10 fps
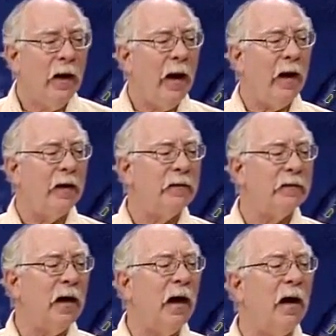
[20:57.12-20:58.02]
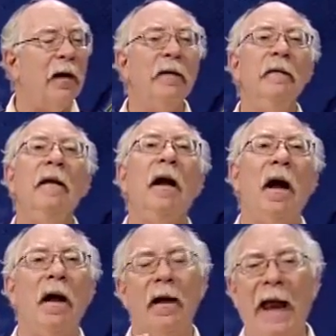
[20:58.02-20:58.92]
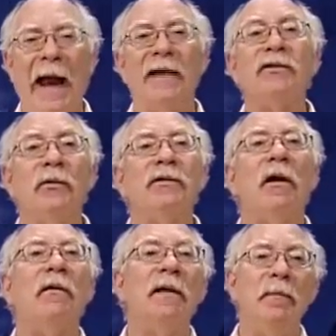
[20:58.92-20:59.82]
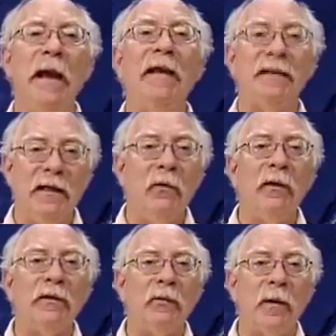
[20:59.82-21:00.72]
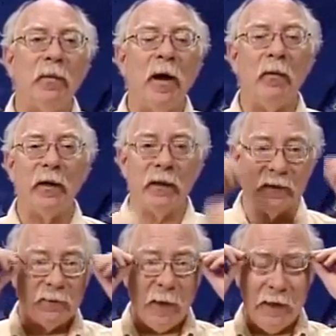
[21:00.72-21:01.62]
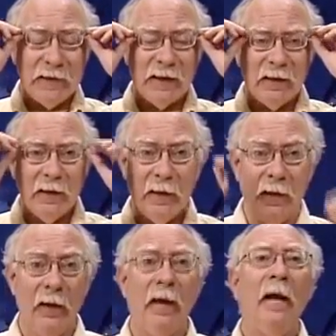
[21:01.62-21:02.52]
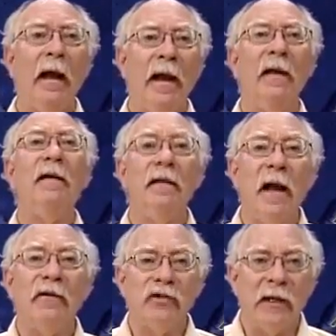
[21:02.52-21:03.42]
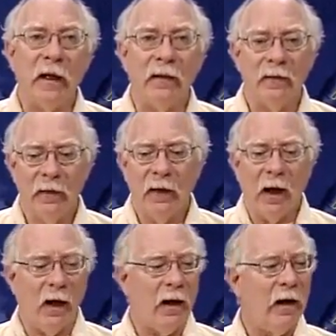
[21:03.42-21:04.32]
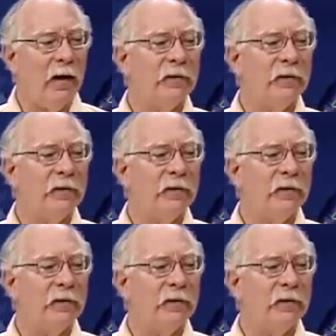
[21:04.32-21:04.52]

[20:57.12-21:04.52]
And uh, uh, as a result, he made a deal with the Republicans, basically, in a nutshell, uh,